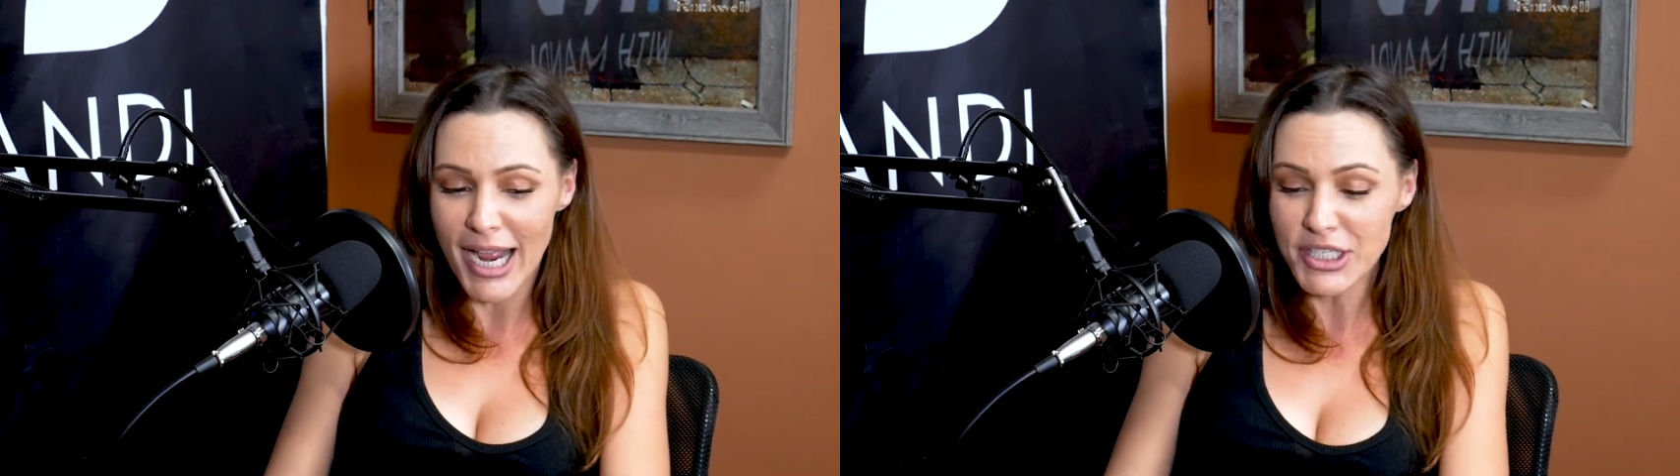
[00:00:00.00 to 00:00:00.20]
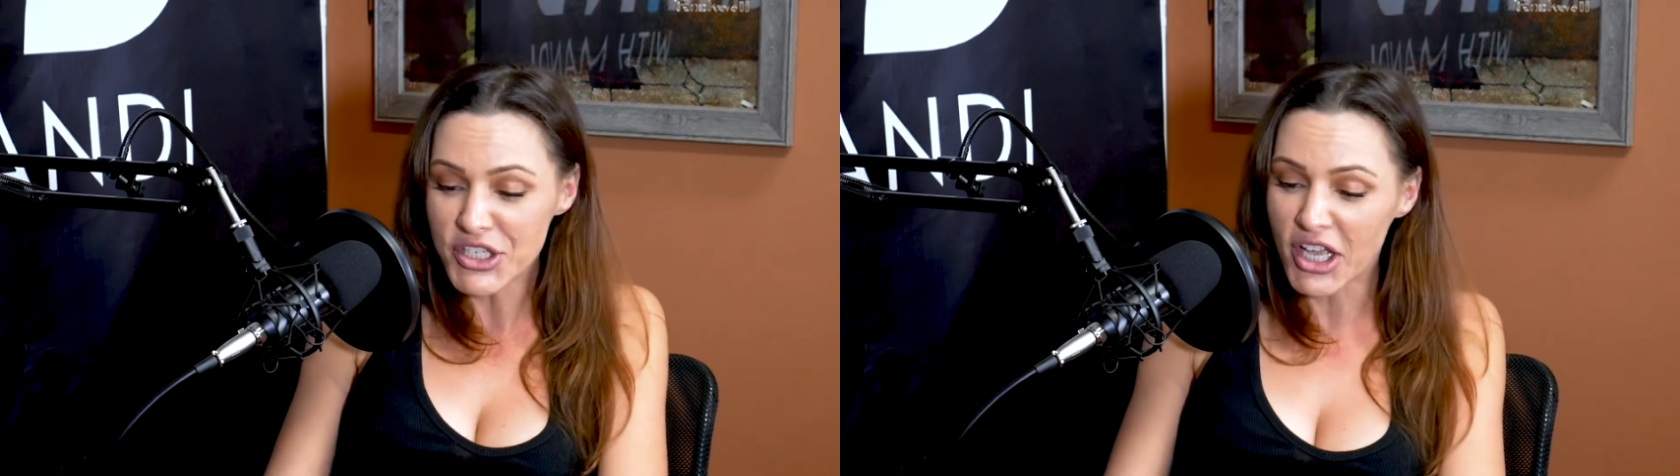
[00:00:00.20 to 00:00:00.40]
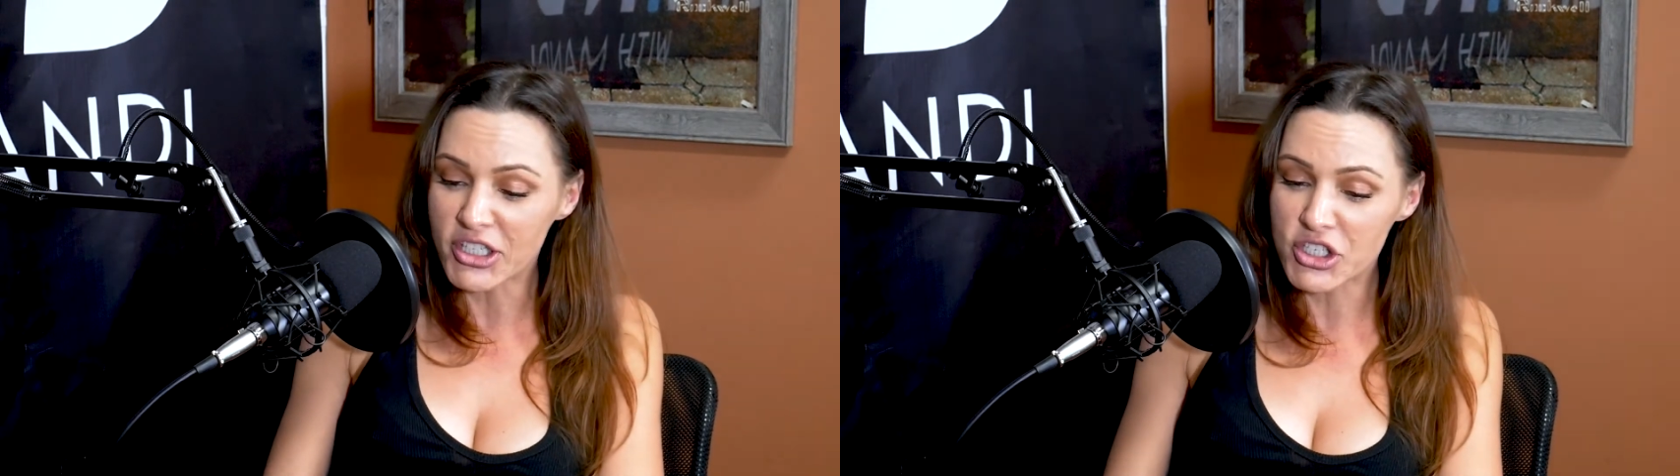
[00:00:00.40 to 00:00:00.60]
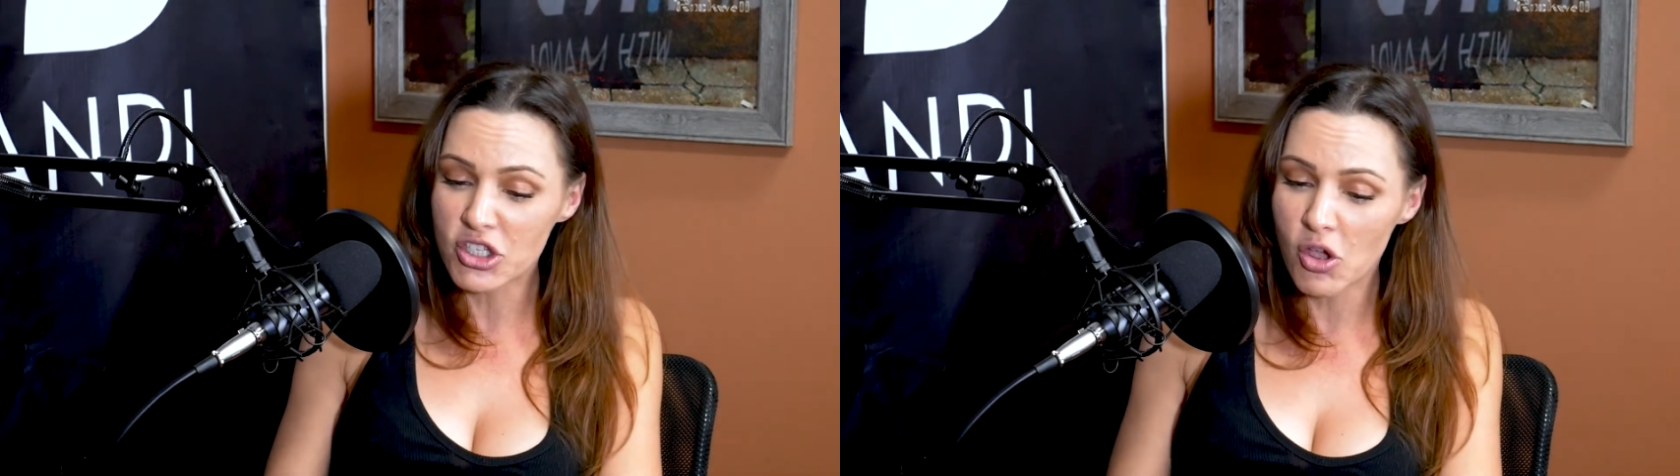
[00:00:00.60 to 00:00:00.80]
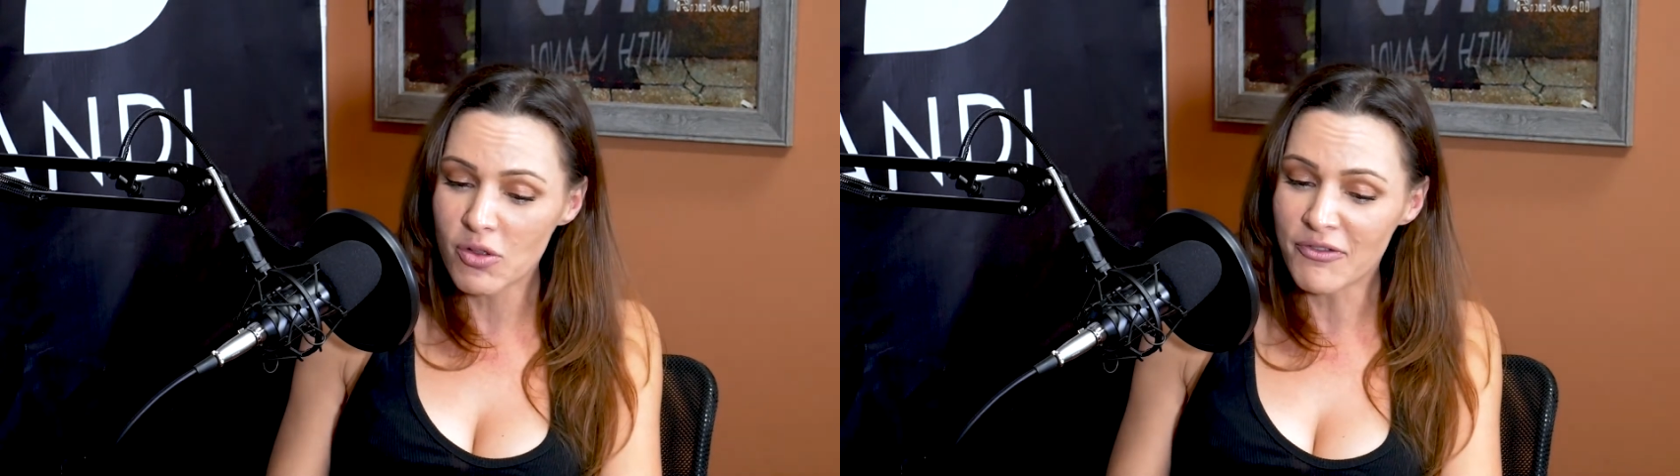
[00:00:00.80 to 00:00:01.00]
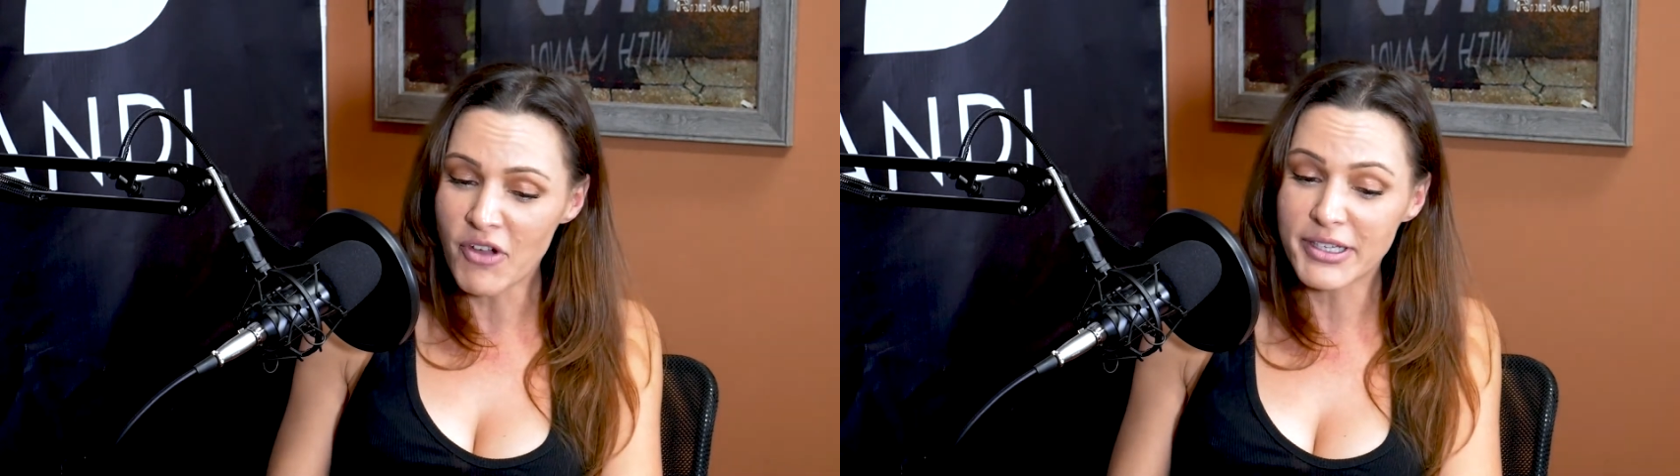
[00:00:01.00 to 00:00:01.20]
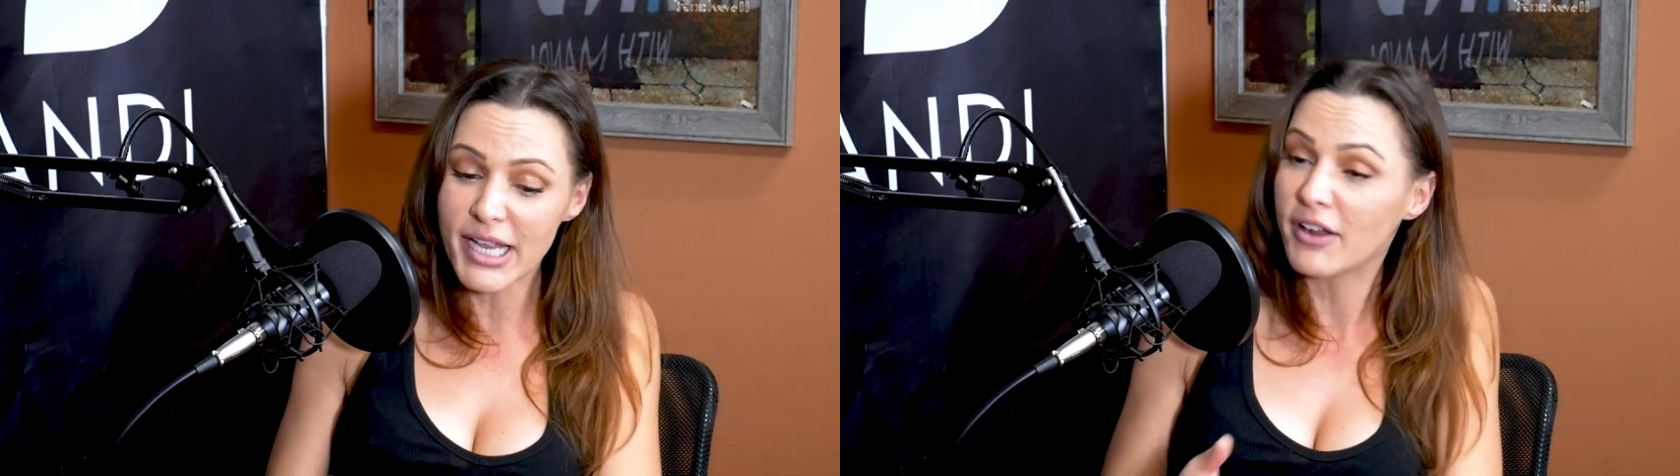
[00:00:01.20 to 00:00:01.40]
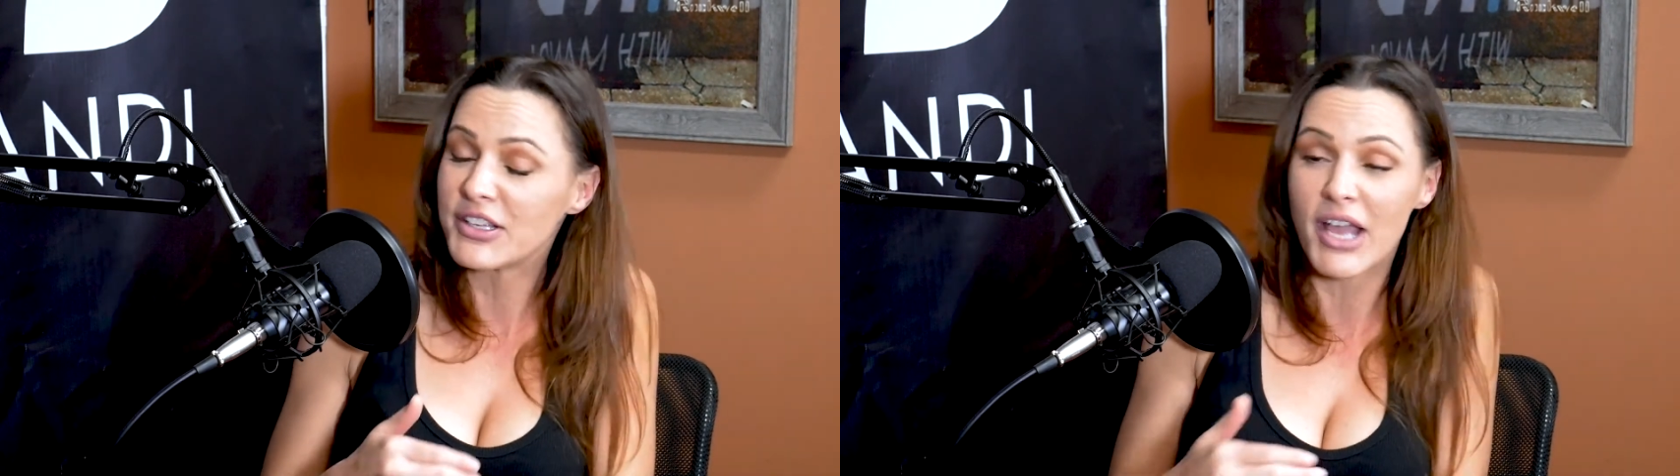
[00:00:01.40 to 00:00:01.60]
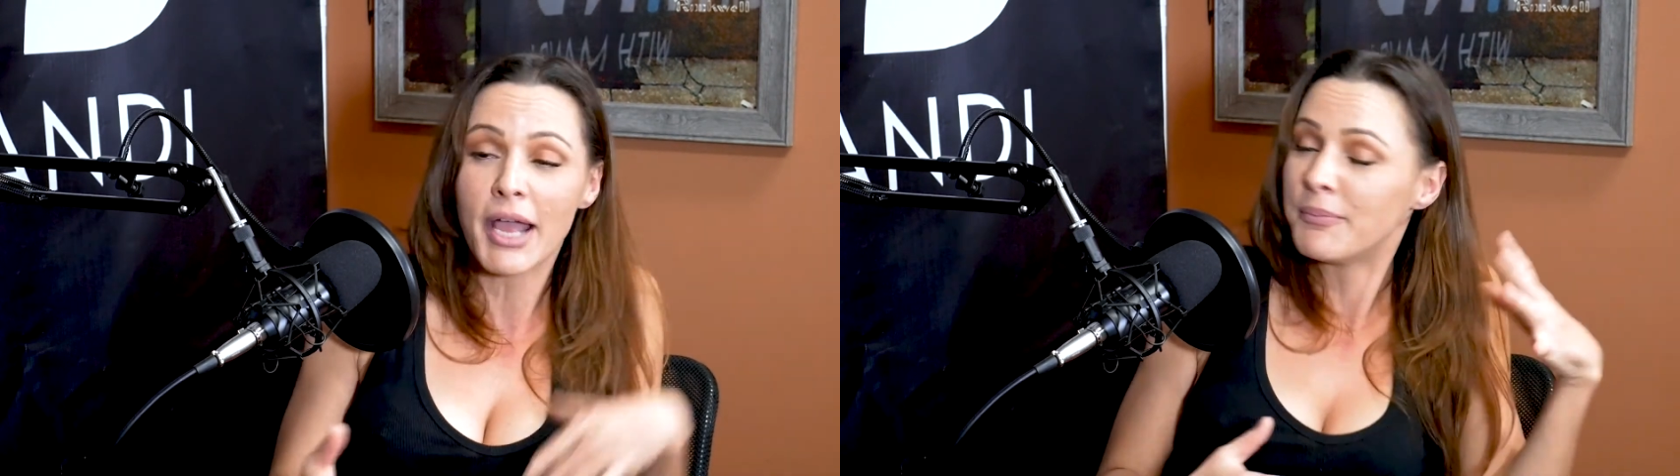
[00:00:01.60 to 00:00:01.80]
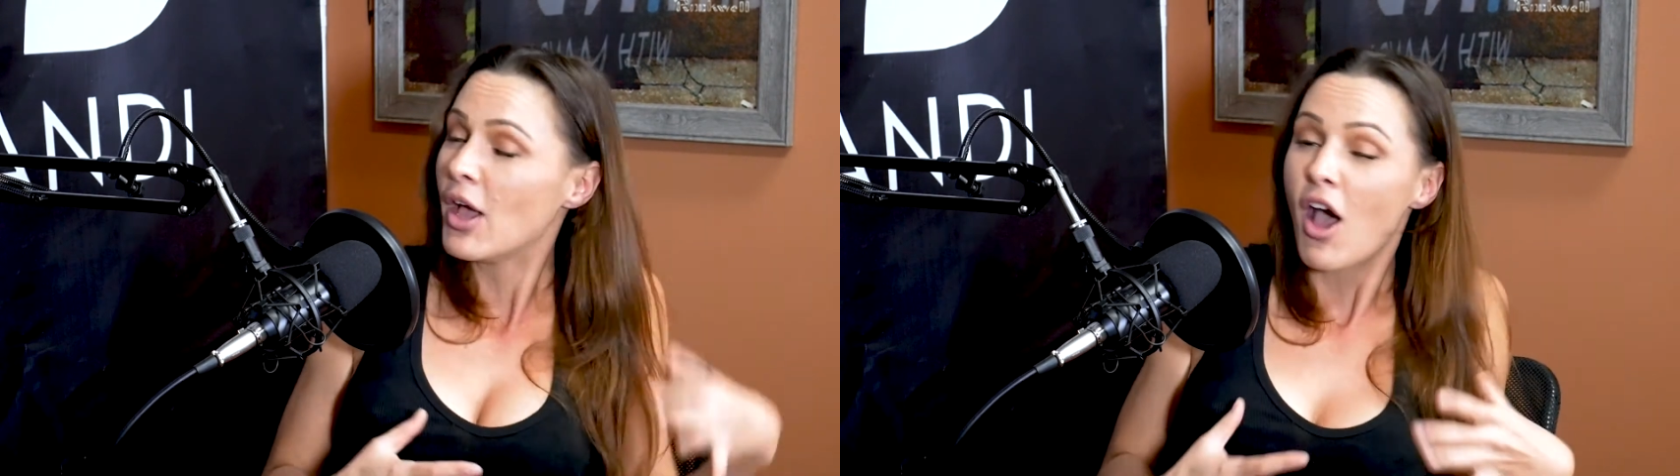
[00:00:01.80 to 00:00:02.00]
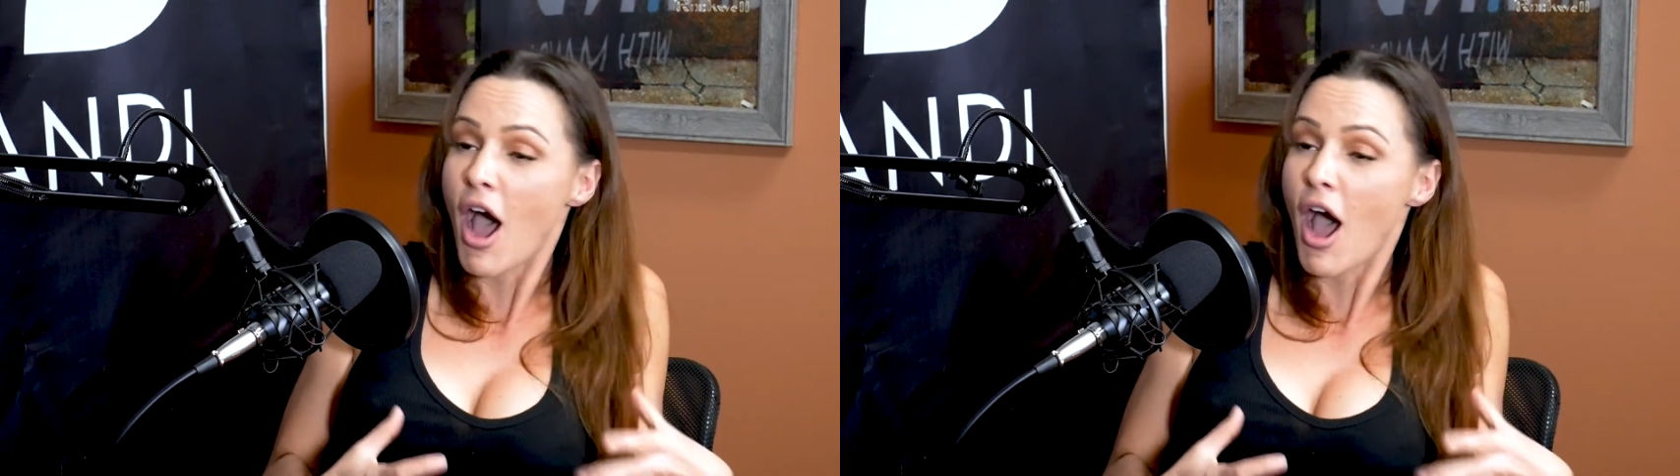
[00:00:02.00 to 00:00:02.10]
I just got to slow the fuck down because I'm